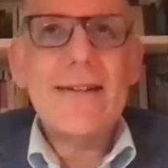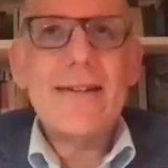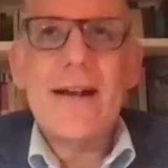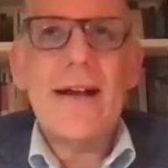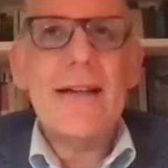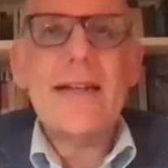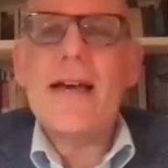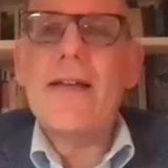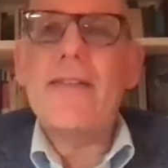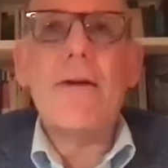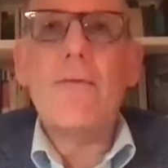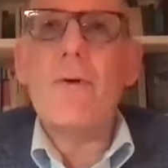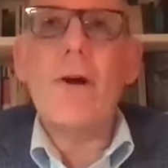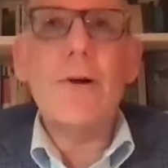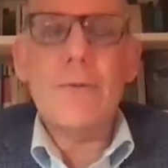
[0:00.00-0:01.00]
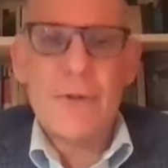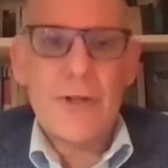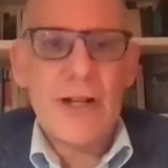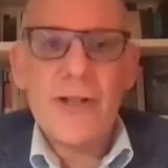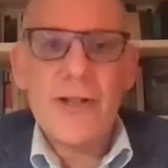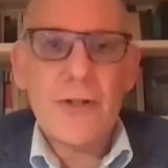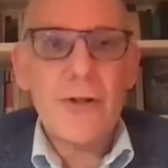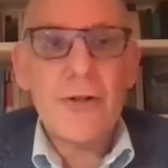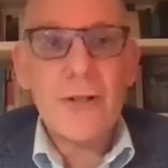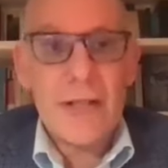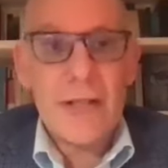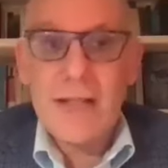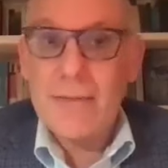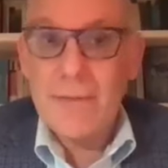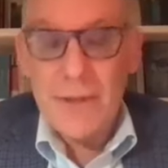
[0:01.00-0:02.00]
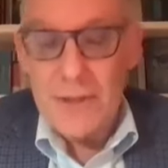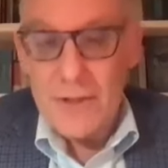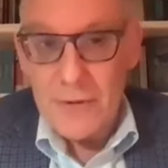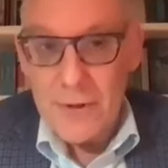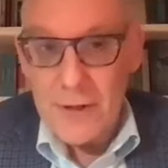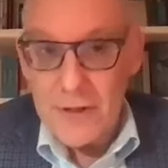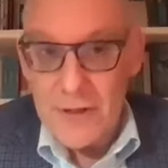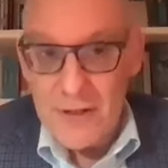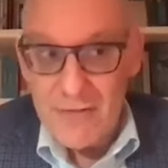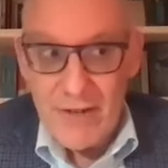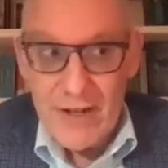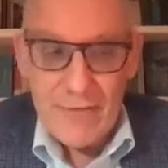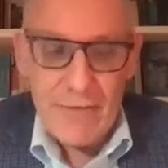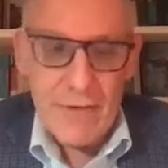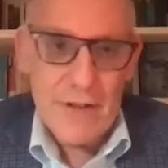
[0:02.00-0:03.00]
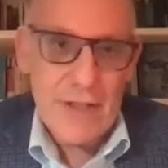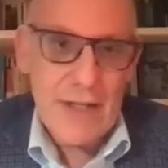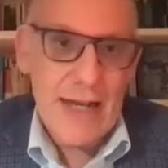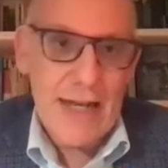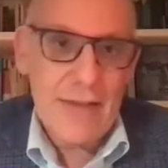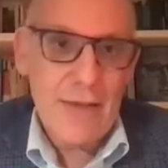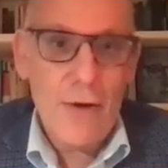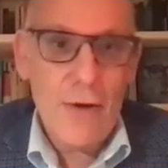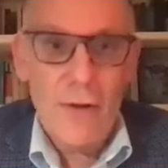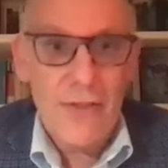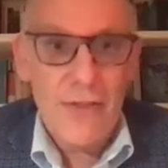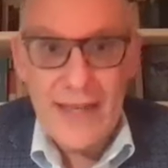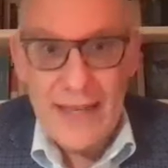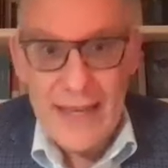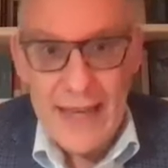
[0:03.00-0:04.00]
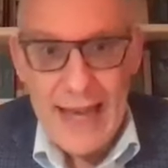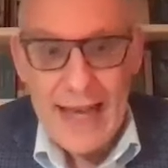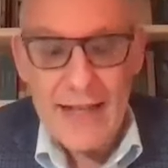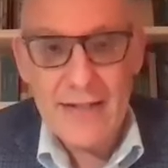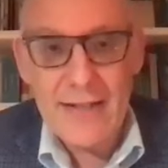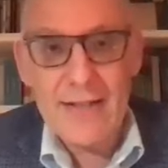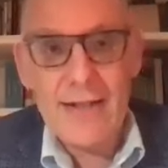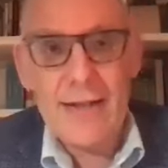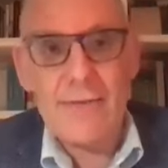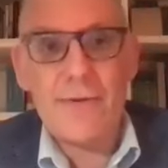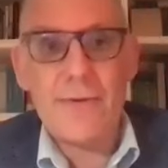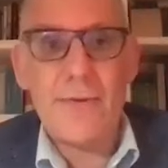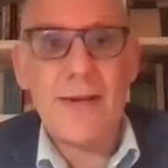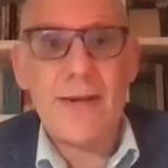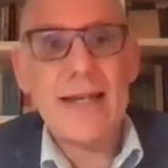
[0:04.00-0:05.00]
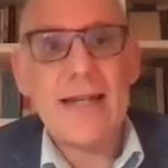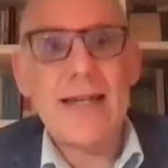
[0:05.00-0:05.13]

gone down that road, which I certainly did with the 2 Hotel Frankfurts. I had the whole thing cast as I was writing